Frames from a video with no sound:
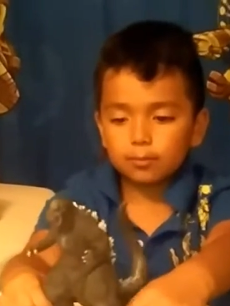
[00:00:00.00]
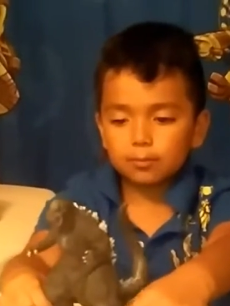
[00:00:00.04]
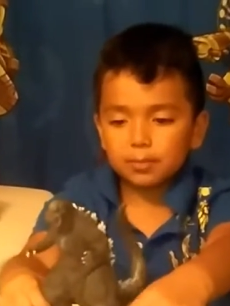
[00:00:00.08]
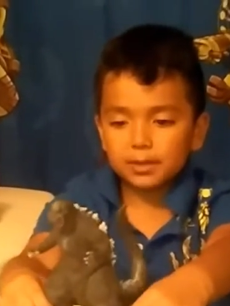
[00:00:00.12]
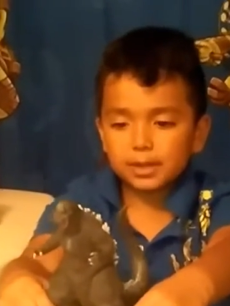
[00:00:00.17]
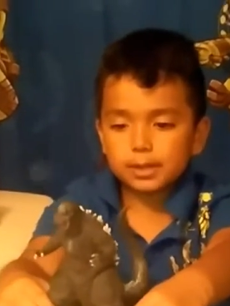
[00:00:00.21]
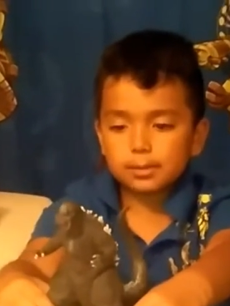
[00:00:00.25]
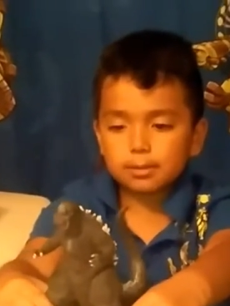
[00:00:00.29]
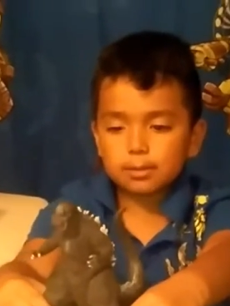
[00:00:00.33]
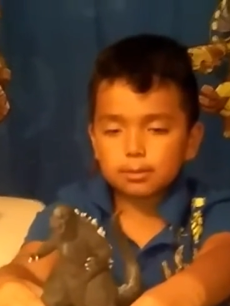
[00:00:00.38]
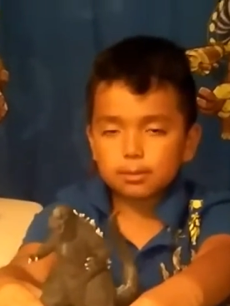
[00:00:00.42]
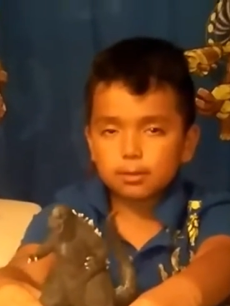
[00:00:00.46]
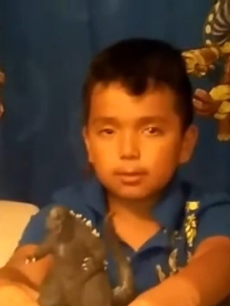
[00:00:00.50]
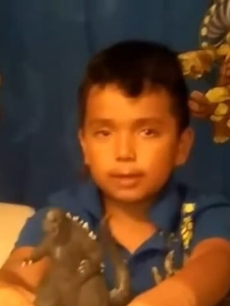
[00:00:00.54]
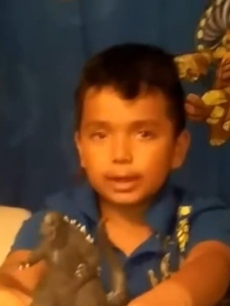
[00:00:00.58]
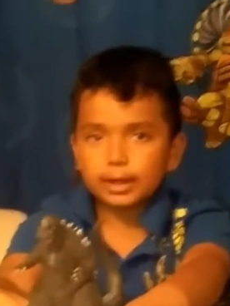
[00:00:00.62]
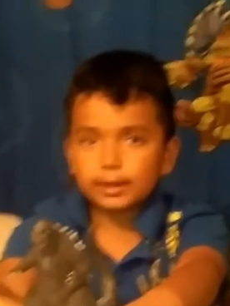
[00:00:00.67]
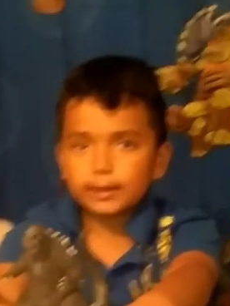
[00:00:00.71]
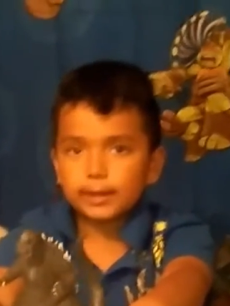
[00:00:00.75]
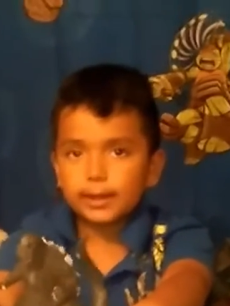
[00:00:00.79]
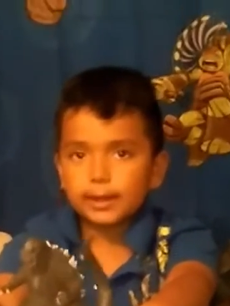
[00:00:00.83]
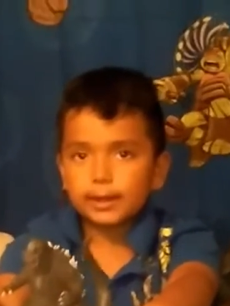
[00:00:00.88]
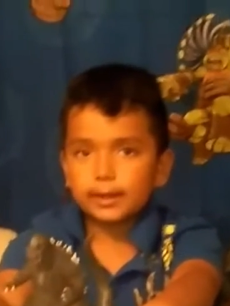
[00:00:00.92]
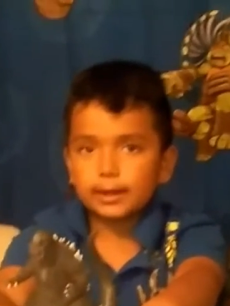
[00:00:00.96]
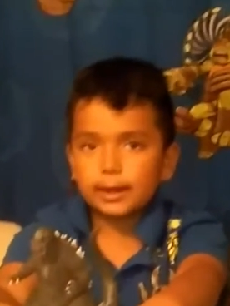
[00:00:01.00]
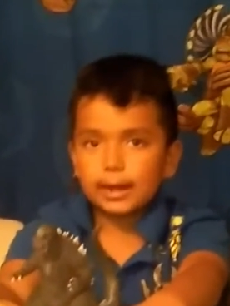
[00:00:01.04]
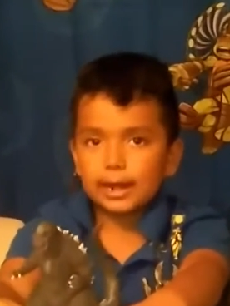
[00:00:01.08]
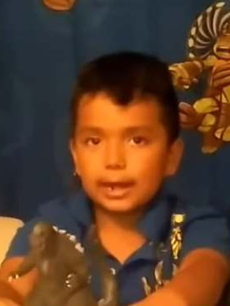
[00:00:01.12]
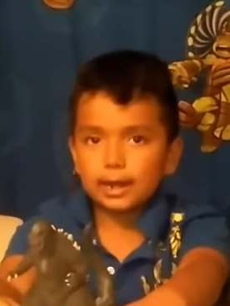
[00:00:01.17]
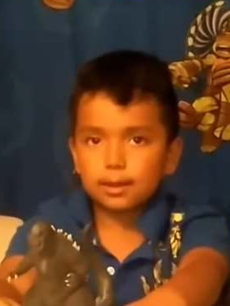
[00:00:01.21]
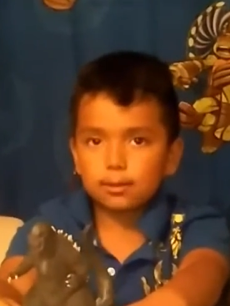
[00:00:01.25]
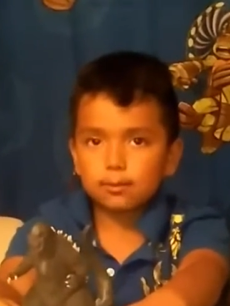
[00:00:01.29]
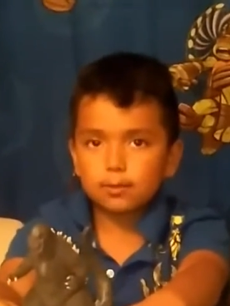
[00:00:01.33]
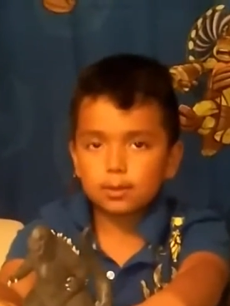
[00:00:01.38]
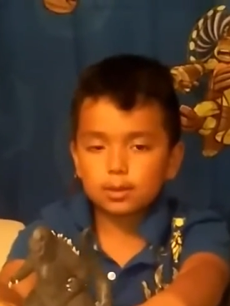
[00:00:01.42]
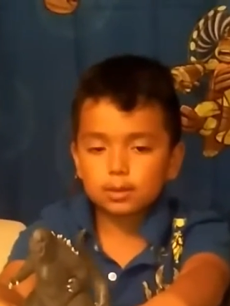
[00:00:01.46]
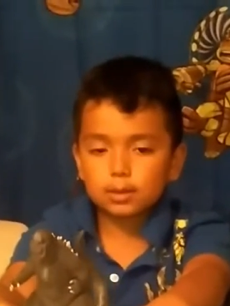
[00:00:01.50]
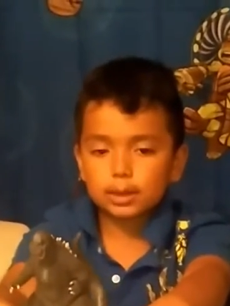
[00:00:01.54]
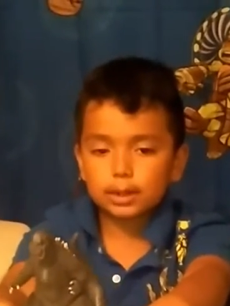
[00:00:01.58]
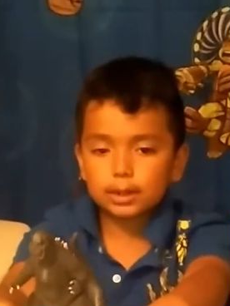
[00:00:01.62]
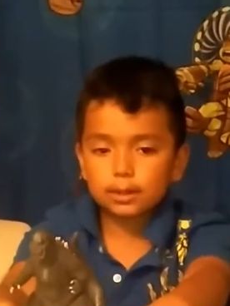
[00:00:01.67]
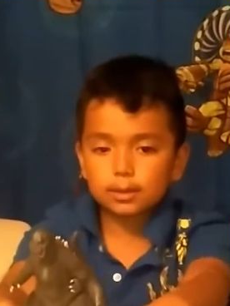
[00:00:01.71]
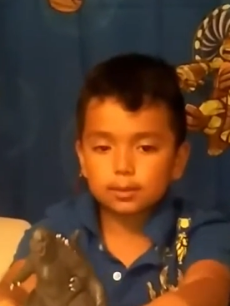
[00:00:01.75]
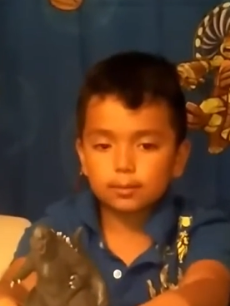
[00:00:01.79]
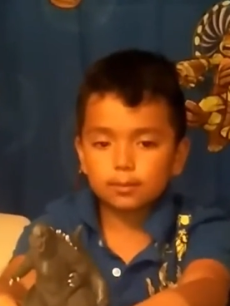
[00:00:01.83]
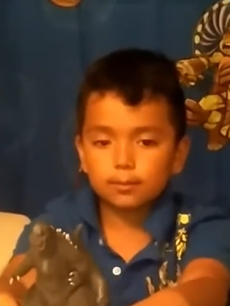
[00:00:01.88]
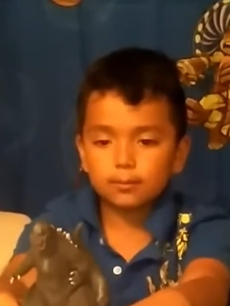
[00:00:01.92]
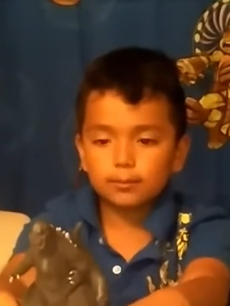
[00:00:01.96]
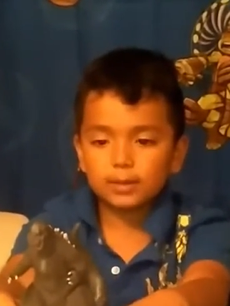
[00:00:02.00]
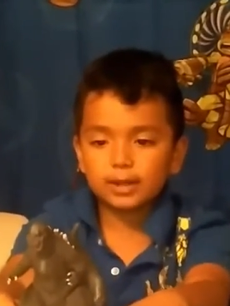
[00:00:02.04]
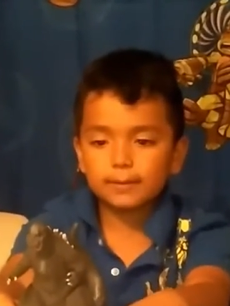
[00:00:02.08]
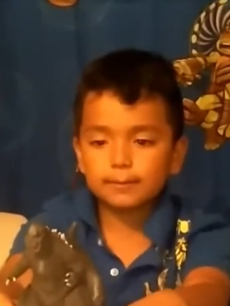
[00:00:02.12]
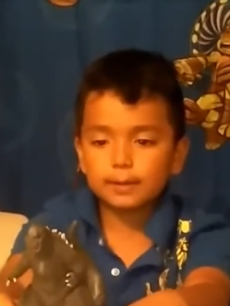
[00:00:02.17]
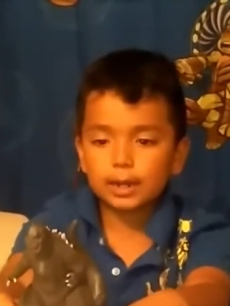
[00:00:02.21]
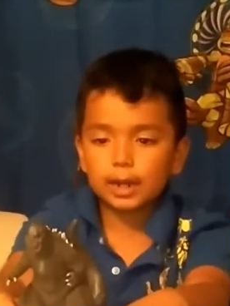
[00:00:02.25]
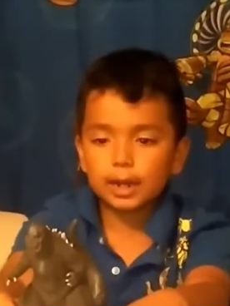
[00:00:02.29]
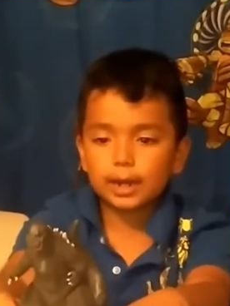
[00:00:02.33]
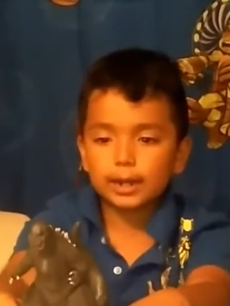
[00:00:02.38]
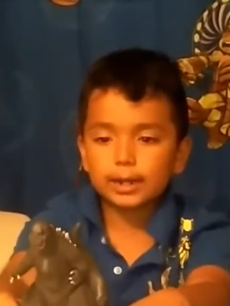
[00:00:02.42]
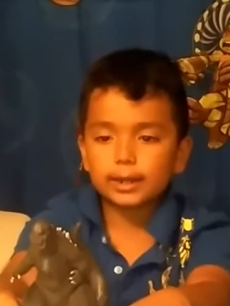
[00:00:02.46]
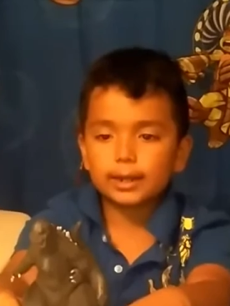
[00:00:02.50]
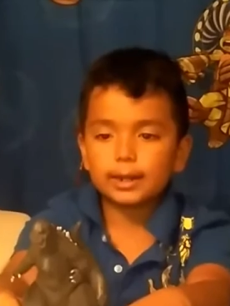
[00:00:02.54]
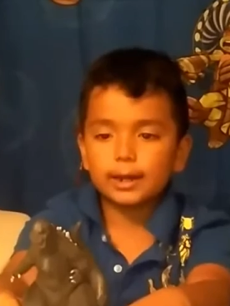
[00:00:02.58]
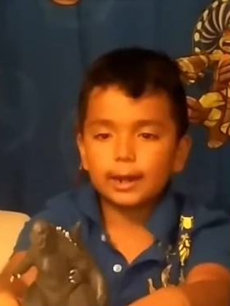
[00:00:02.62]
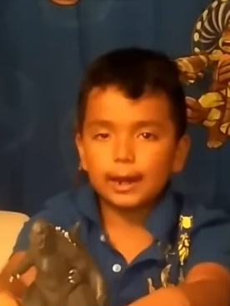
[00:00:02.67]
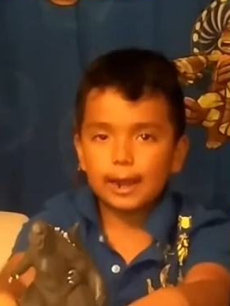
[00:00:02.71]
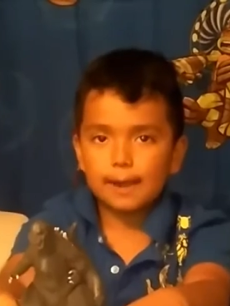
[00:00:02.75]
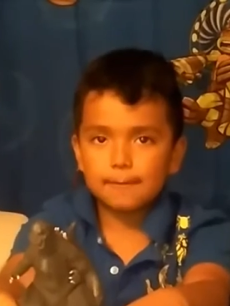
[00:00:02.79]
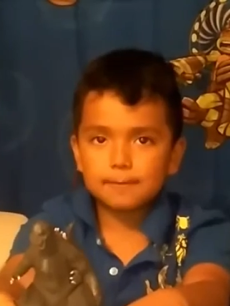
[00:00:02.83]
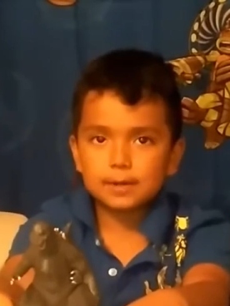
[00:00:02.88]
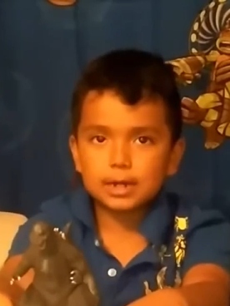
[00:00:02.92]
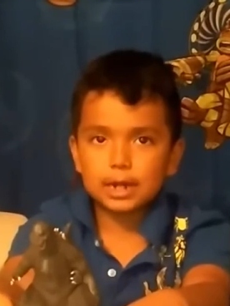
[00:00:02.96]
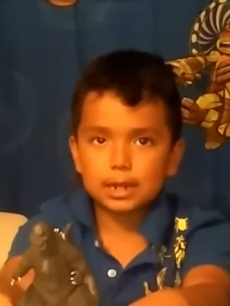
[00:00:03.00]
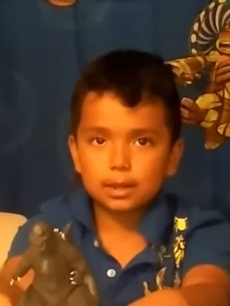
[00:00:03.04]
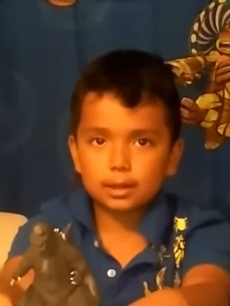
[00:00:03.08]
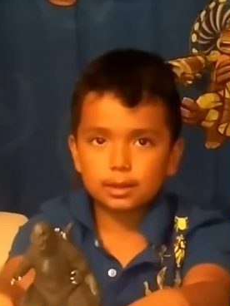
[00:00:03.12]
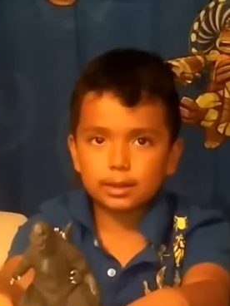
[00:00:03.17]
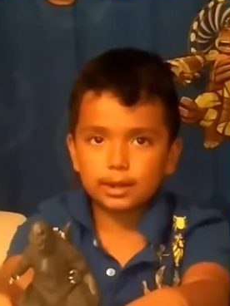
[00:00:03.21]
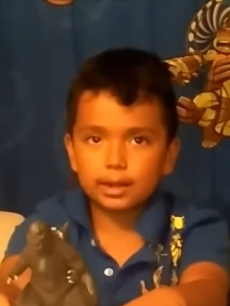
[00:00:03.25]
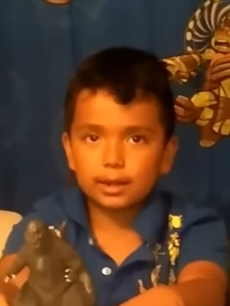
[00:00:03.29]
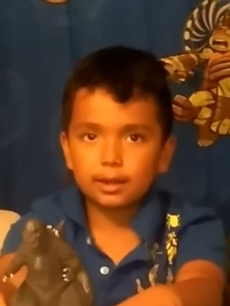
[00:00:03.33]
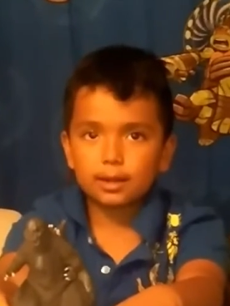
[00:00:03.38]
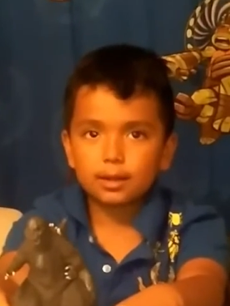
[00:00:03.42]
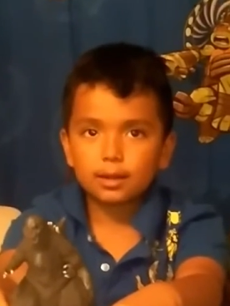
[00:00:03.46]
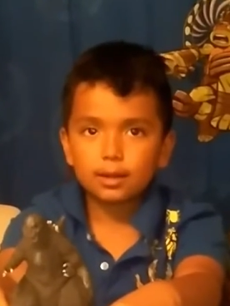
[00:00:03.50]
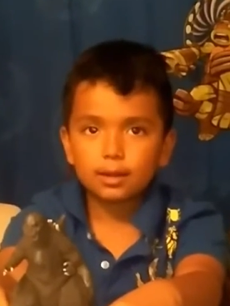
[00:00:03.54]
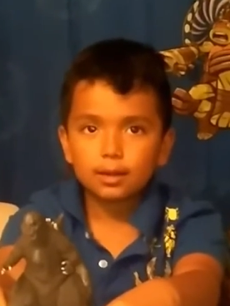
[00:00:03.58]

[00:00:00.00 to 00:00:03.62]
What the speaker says: please subscribe and ask me subscribe. Leave a like and have a nice day.